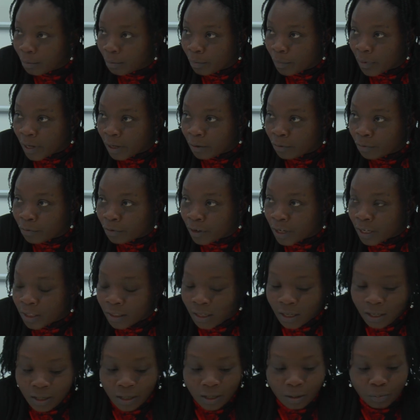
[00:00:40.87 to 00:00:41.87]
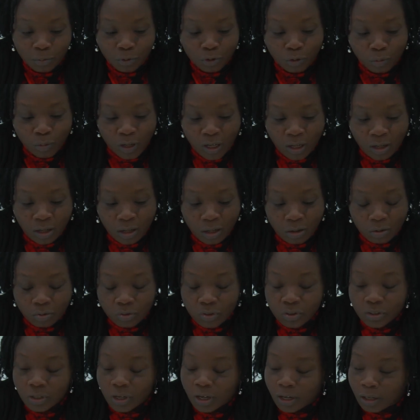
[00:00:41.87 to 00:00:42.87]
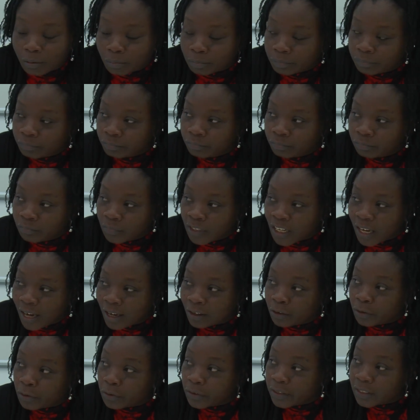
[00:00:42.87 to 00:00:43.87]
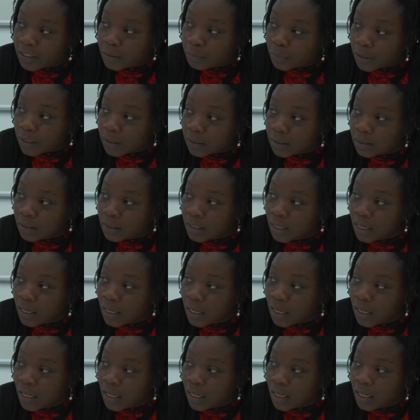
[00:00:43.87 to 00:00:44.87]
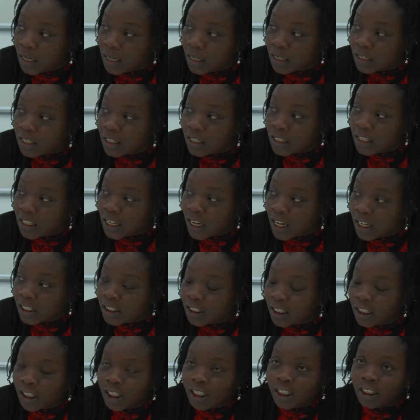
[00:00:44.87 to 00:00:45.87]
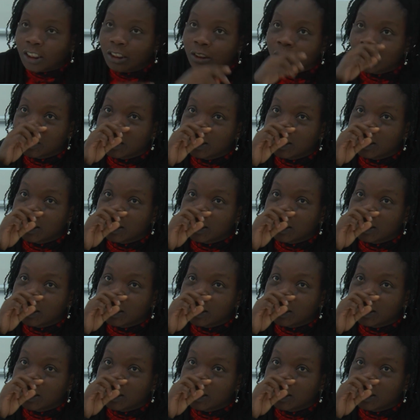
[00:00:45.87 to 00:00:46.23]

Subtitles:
My father came to my house at Christmas, and he had a